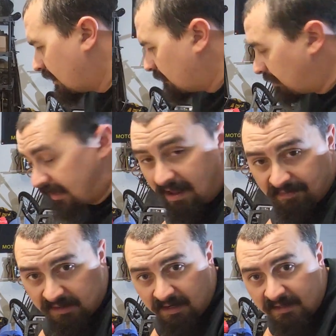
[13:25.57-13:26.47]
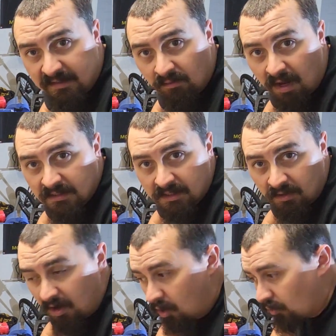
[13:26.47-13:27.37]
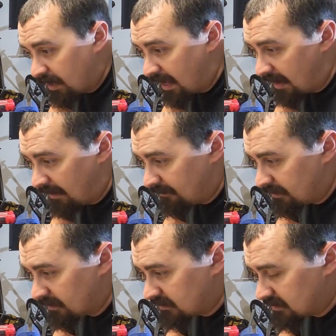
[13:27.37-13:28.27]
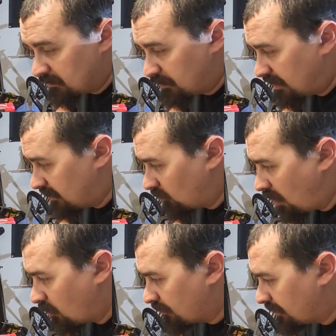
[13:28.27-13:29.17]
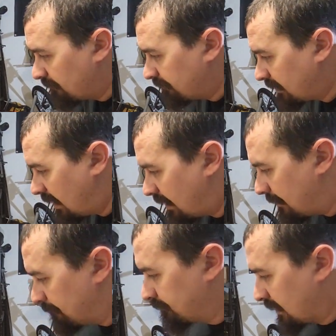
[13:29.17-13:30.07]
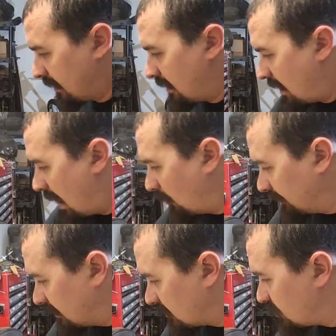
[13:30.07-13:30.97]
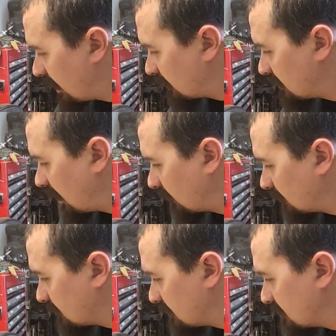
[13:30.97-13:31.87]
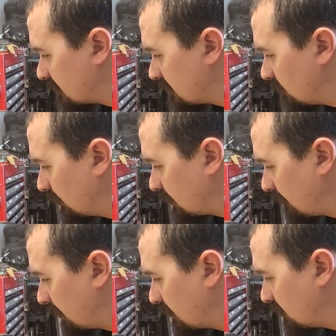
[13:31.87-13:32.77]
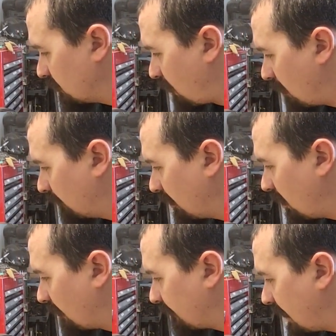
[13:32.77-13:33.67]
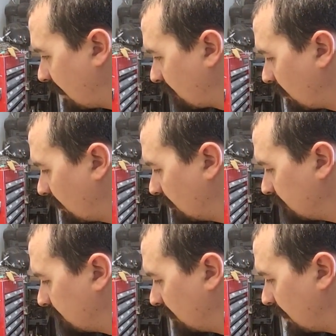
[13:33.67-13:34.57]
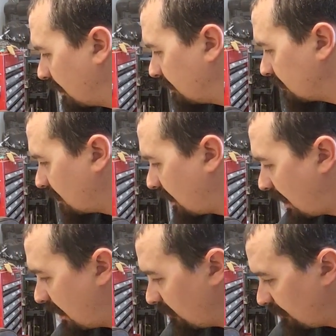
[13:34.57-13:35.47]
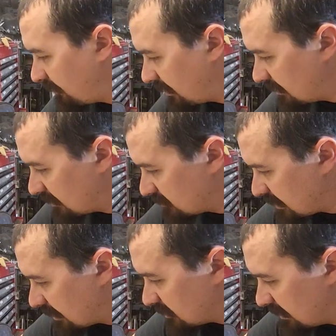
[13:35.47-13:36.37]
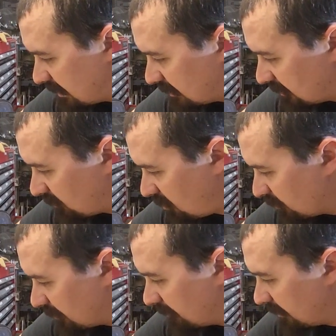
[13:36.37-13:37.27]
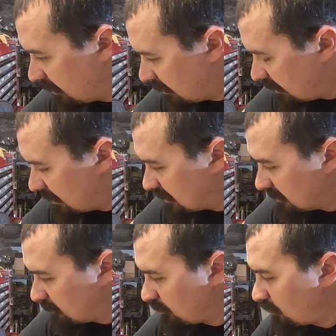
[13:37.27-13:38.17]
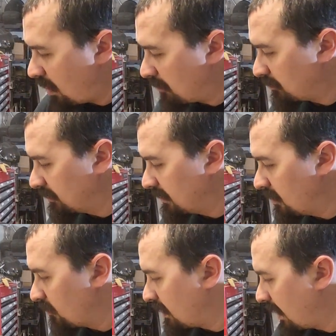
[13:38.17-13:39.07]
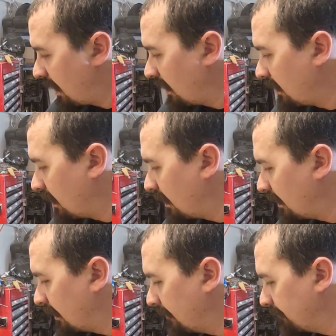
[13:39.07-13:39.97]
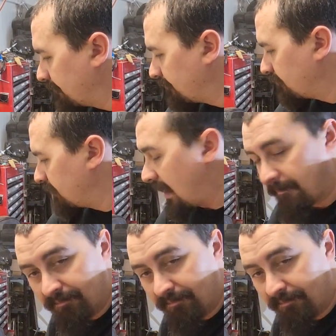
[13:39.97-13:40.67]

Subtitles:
But again, the connecting rods look okay. There doesn't seem to be anything wrong with them. I will need to check the tolerances, which I'm going to do probably off camera, but I don't think that there's actually anything wrong with them. I think they're probably okay. But yeah,